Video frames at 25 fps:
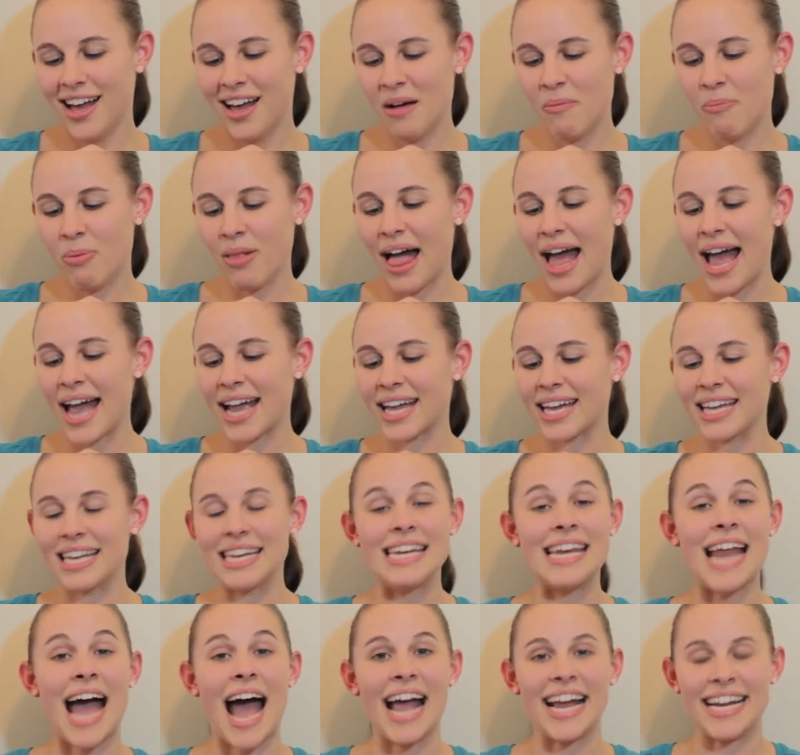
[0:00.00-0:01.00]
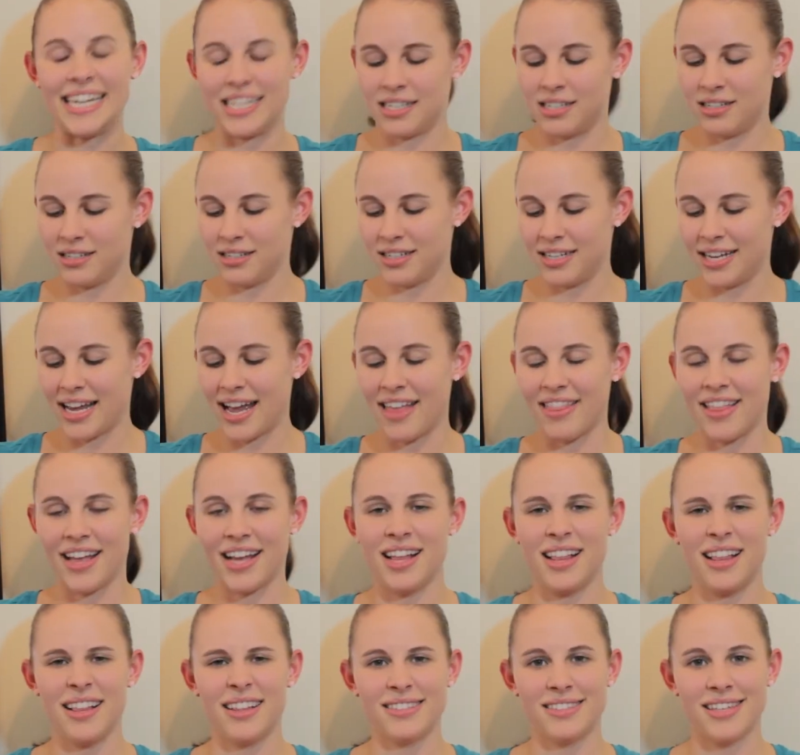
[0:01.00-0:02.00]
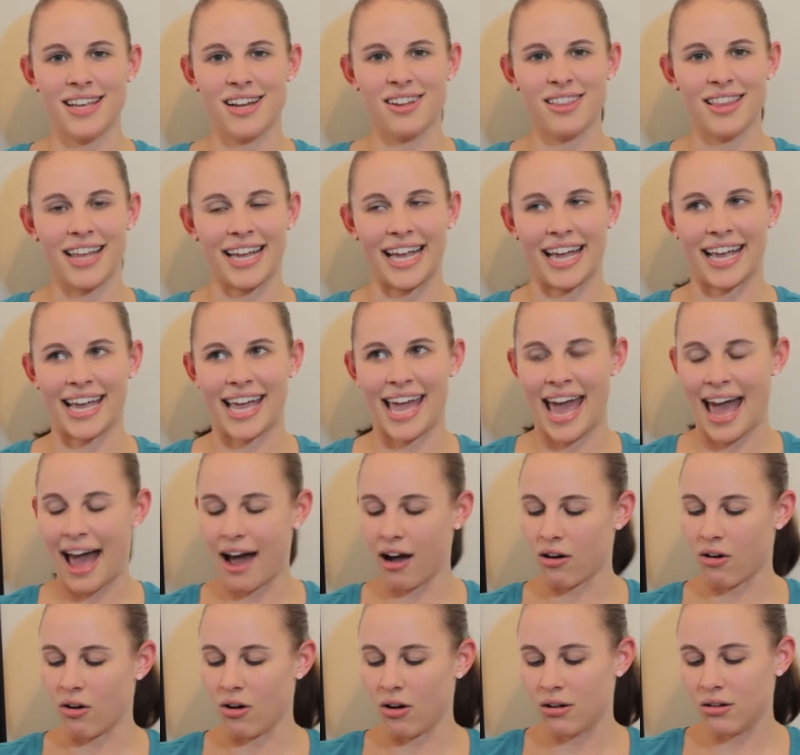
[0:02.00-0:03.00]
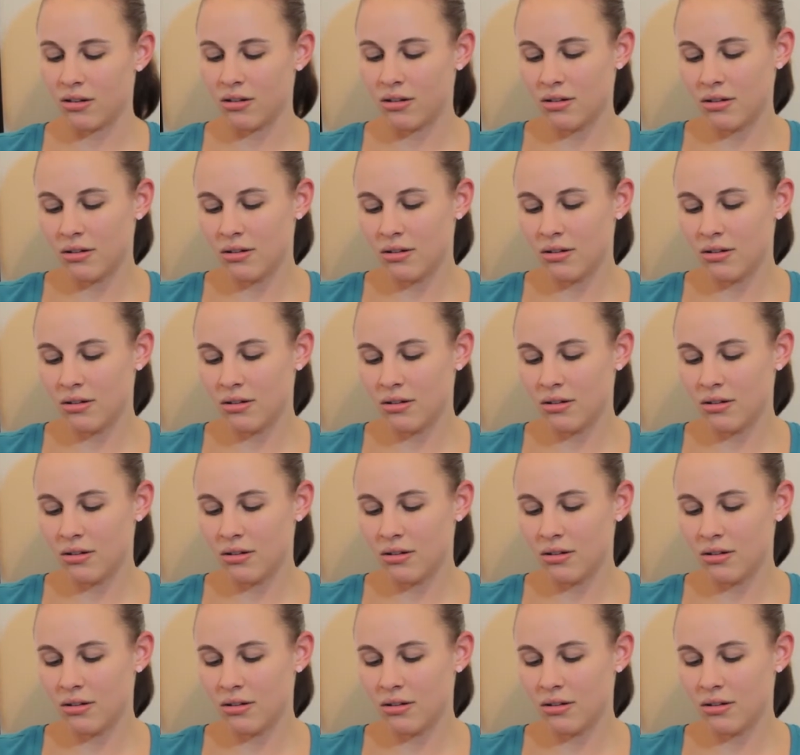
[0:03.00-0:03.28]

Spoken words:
Black Knight. Yeah, that sounded like a cackle.